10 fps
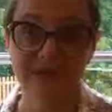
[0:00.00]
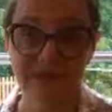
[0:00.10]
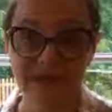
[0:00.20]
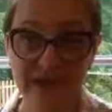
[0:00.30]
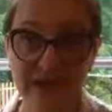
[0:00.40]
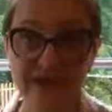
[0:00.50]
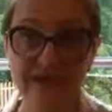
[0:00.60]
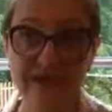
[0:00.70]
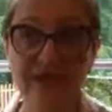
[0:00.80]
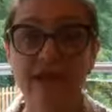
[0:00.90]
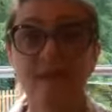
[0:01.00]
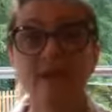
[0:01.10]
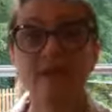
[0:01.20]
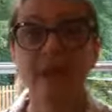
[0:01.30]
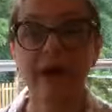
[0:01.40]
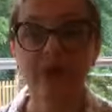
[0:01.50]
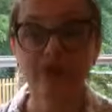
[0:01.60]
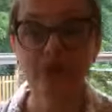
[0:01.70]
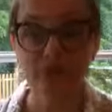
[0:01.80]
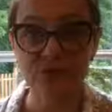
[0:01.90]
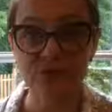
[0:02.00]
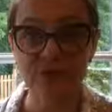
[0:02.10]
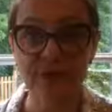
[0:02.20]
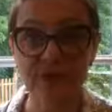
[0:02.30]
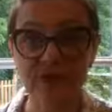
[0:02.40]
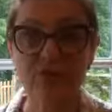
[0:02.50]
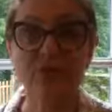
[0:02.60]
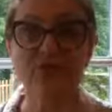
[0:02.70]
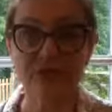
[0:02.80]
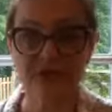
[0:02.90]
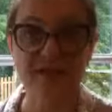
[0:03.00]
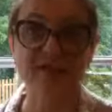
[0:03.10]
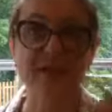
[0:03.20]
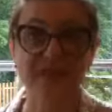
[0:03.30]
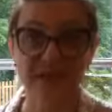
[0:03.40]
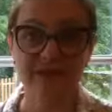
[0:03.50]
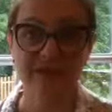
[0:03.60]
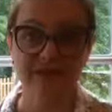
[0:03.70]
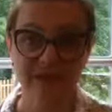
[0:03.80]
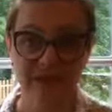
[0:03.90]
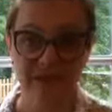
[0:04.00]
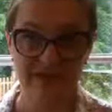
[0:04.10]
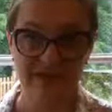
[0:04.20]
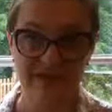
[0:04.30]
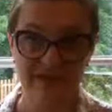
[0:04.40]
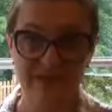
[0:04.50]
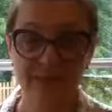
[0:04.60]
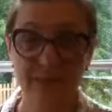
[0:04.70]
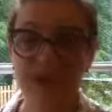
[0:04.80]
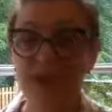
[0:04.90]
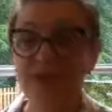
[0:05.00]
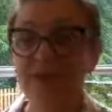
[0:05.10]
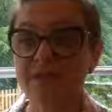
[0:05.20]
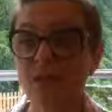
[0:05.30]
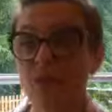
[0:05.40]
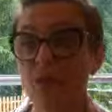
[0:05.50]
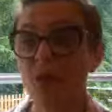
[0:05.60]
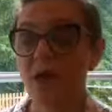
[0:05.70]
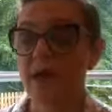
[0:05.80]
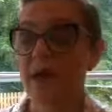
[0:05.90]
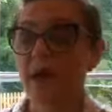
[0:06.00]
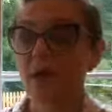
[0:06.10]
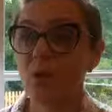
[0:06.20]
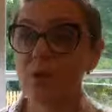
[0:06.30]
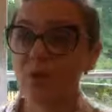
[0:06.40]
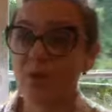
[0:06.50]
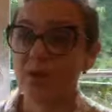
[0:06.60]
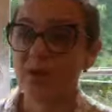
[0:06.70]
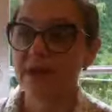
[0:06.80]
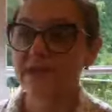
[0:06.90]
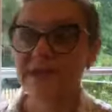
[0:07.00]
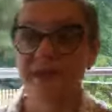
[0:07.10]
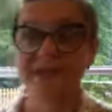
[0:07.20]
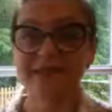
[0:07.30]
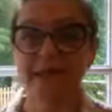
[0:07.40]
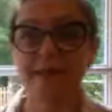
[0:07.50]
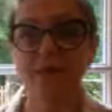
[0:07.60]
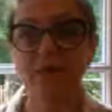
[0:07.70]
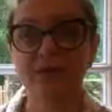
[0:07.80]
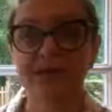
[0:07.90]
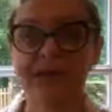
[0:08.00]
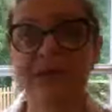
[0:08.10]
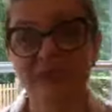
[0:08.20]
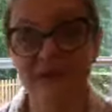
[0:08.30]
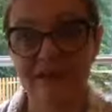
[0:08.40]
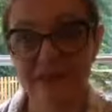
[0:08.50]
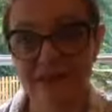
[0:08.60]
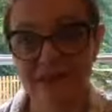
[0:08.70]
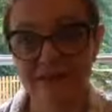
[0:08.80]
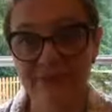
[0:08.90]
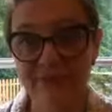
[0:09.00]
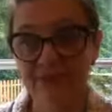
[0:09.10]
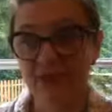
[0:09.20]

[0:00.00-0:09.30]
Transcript: and like this, but my truth is like this and like this. So now let's say some more technical stuff.